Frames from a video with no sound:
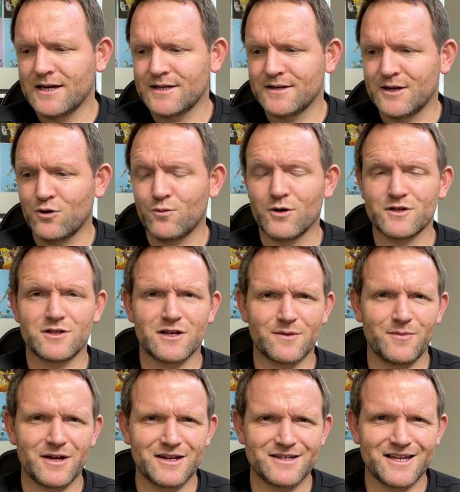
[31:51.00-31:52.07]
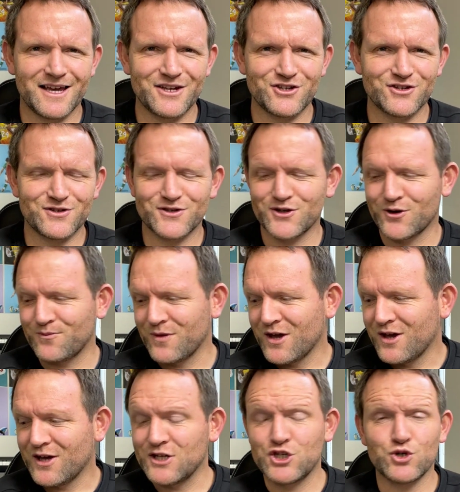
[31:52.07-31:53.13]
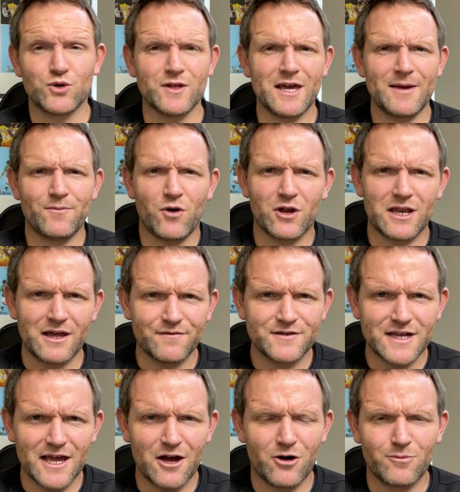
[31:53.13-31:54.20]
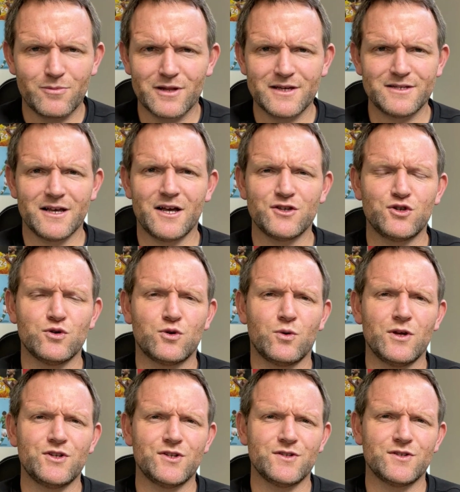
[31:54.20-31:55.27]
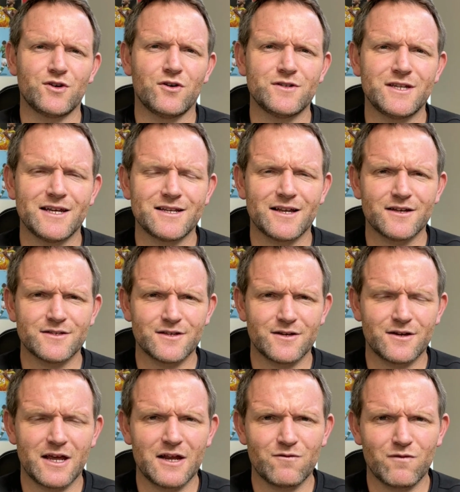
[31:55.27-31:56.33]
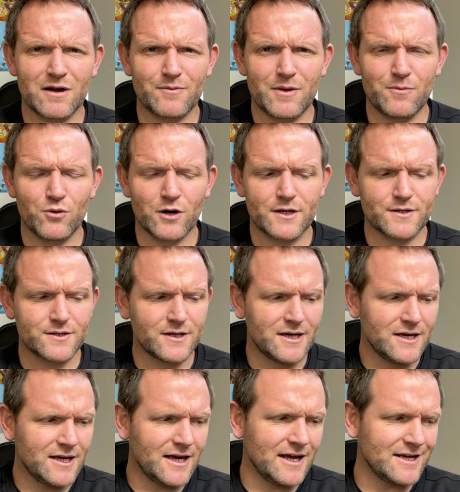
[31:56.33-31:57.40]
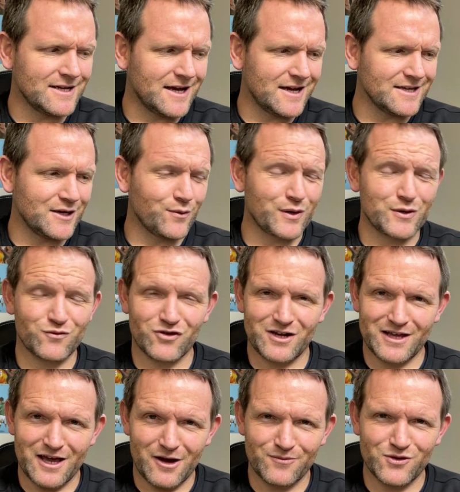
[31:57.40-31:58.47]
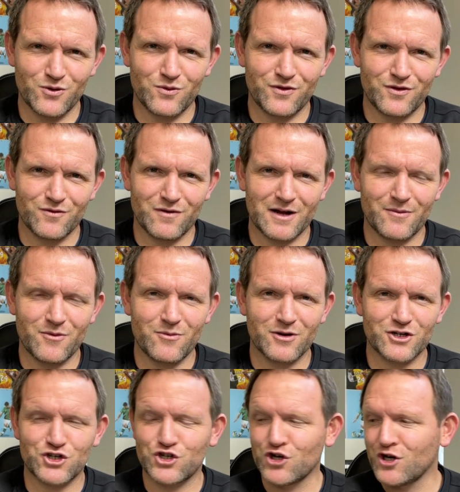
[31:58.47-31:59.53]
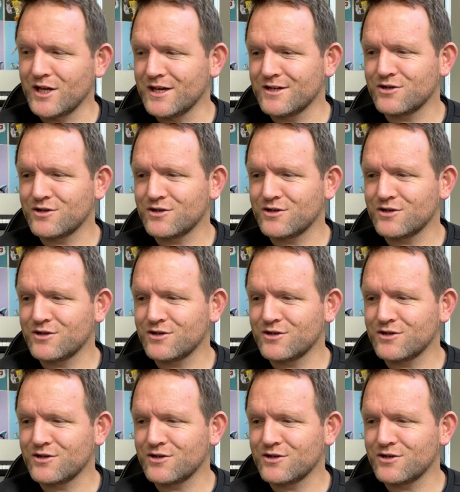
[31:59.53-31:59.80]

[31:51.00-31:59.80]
almost like meditation. So enjoy that. I'd love to help. Please ask your questions. Contact us at Rugby Bricks, and yeah, we can really help you with your Rugby Bricks journey and